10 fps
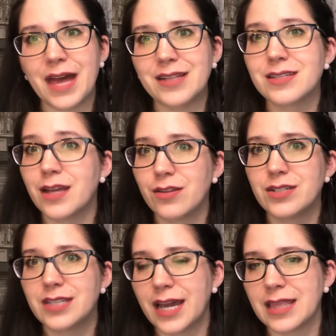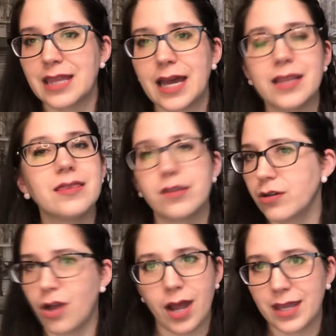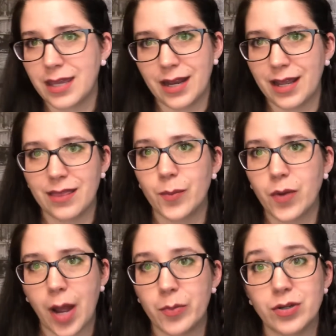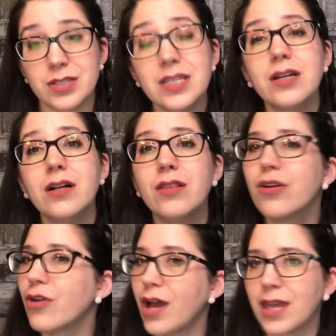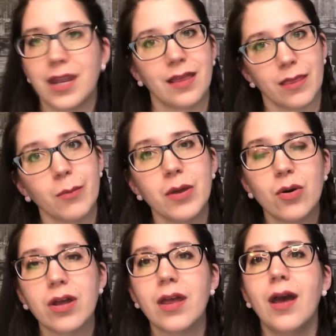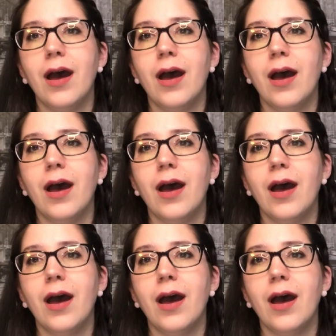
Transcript: that's another sign that they're not getting the proper seal, they're not getting the milk,